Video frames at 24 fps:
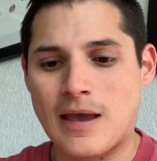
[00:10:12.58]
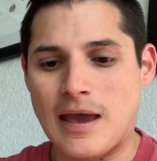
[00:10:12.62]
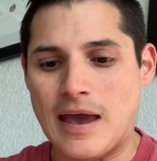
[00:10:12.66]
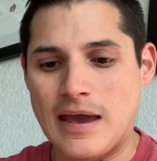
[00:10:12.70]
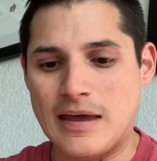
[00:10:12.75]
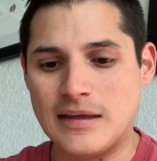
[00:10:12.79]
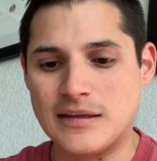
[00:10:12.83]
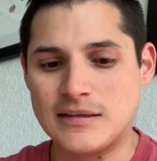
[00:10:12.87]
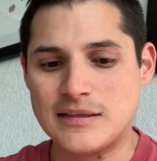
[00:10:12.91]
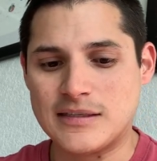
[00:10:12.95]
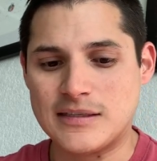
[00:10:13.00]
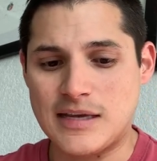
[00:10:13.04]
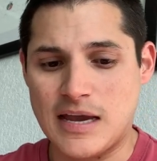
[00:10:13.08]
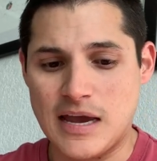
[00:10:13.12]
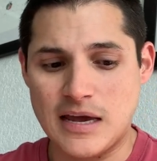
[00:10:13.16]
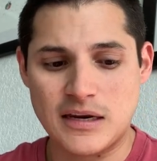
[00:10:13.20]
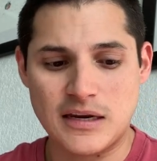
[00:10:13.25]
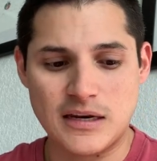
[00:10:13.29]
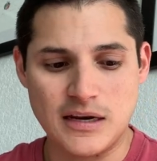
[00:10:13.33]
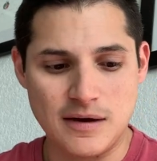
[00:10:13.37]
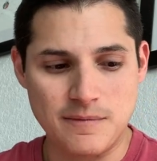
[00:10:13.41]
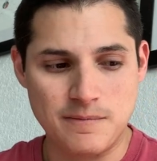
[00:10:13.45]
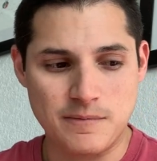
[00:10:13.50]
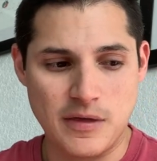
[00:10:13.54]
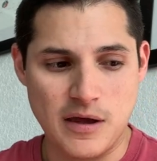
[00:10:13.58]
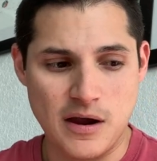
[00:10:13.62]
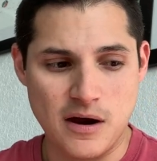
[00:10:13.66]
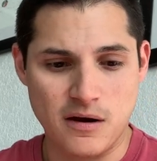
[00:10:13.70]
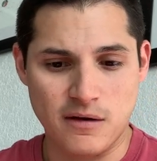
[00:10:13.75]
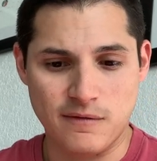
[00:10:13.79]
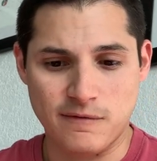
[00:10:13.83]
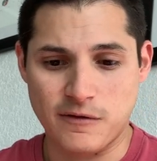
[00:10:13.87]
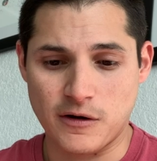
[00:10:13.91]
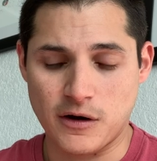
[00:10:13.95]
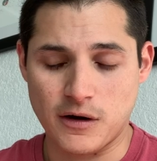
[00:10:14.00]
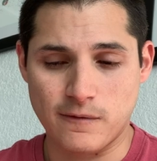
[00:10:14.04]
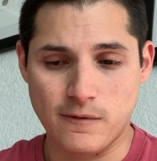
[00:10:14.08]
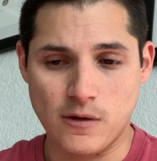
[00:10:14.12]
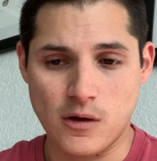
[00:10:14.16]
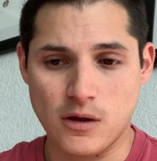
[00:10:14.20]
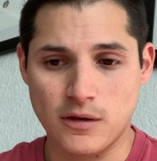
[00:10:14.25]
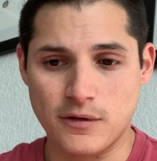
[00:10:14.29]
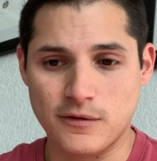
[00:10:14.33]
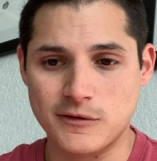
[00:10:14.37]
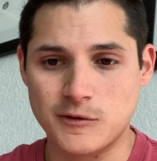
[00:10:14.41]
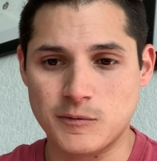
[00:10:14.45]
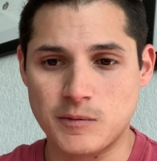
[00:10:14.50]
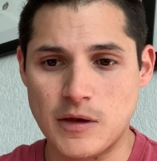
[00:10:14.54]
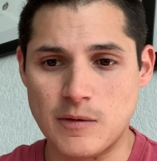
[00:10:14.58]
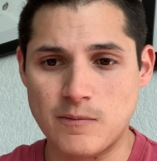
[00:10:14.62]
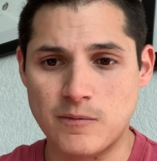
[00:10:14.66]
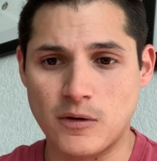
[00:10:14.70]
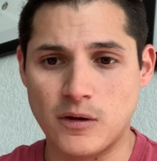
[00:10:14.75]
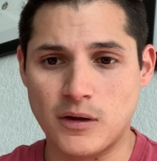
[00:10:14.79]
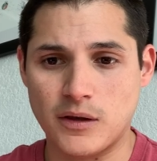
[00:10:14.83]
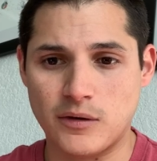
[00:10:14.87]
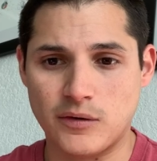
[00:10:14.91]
and standing up there in front of all those people